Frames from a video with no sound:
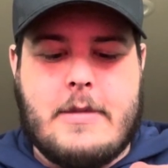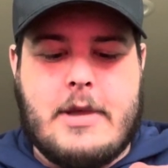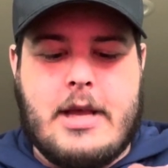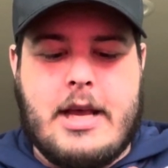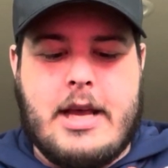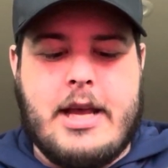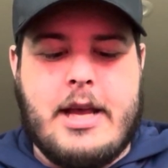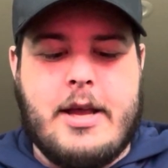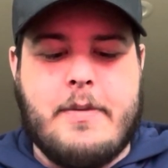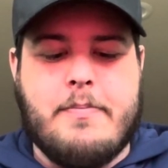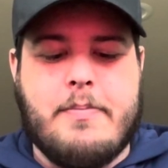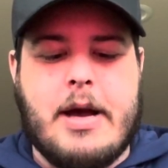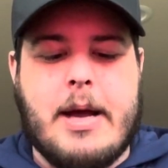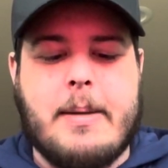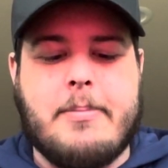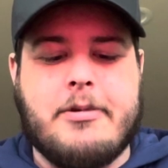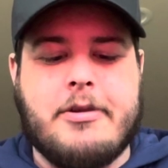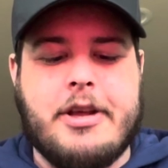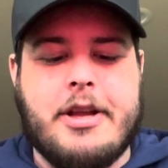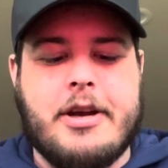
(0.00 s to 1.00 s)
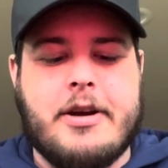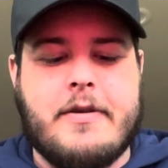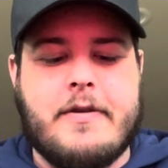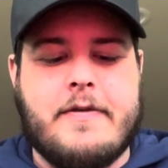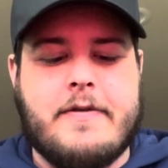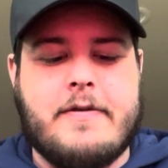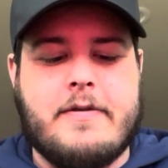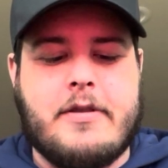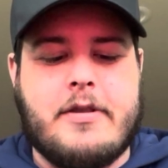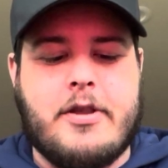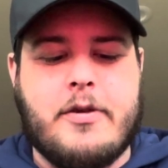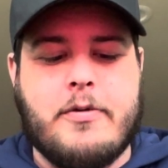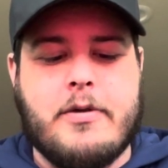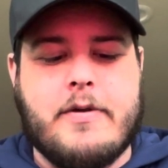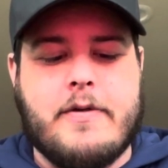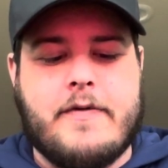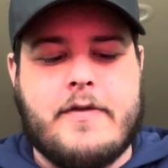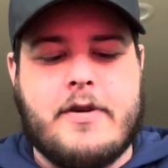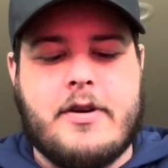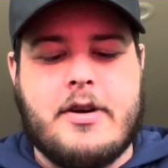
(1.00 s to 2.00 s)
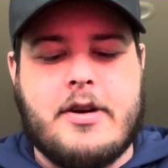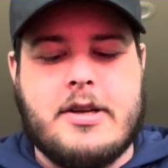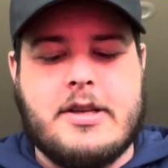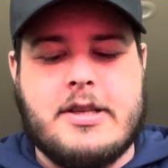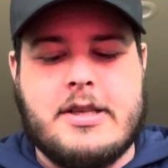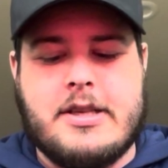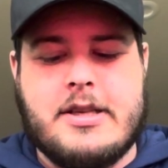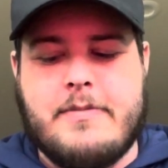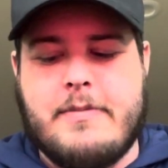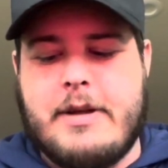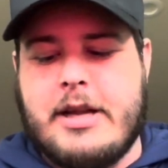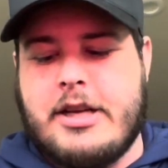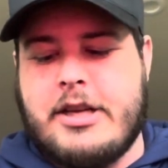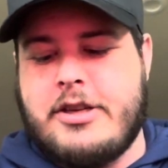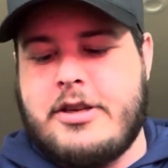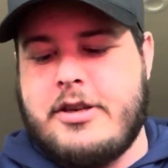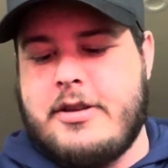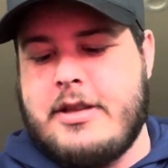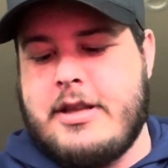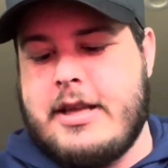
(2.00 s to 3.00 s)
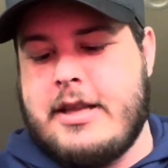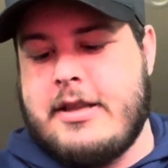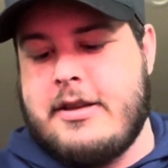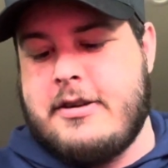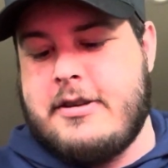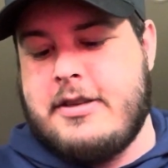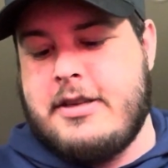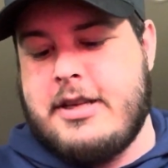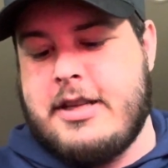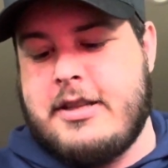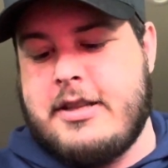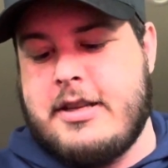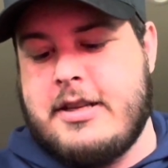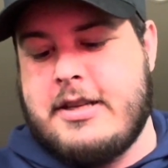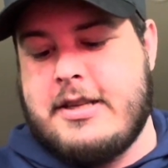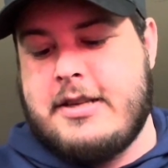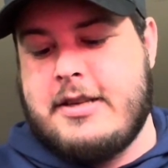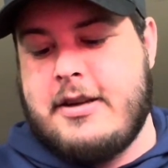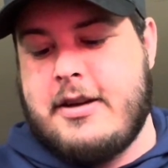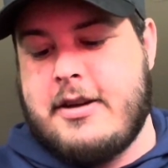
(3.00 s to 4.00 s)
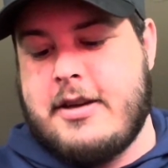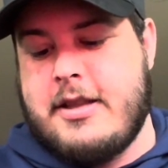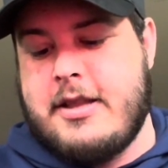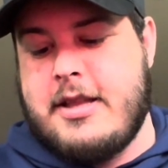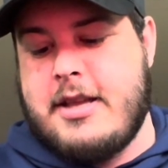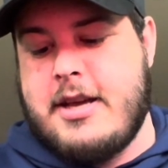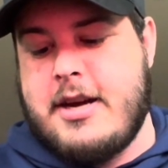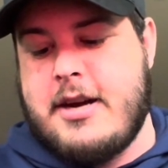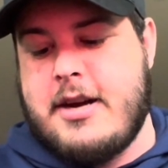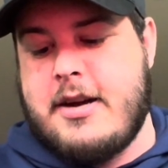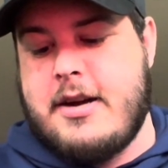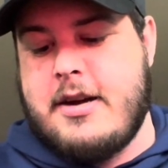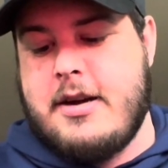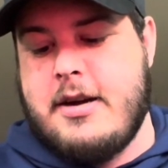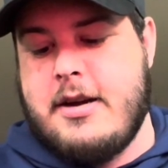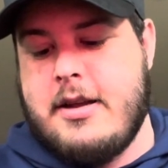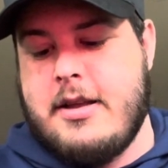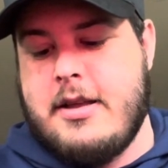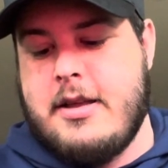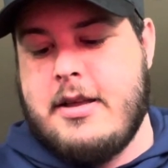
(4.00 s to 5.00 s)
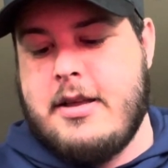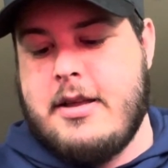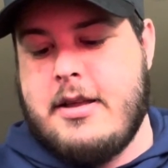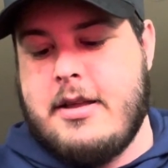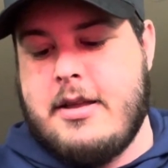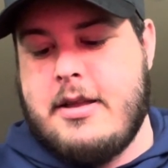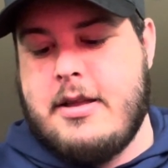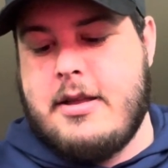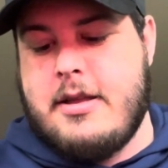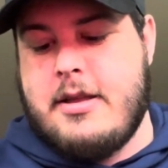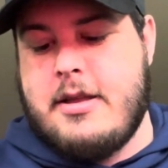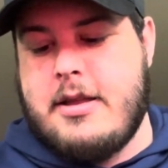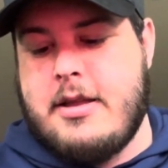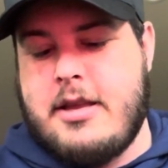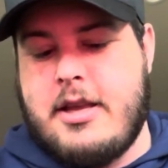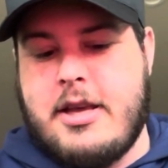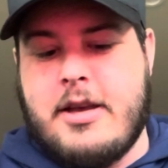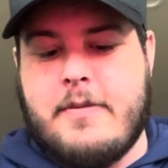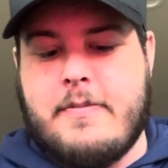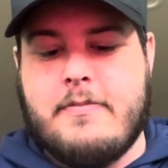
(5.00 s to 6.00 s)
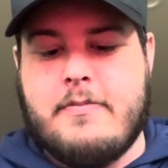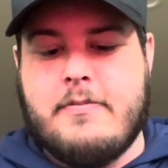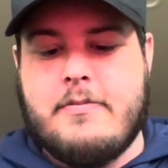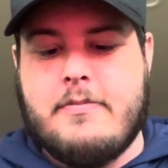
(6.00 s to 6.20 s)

a pipe cleaner through it first to make sure that there's nothing stuck in there. Yep.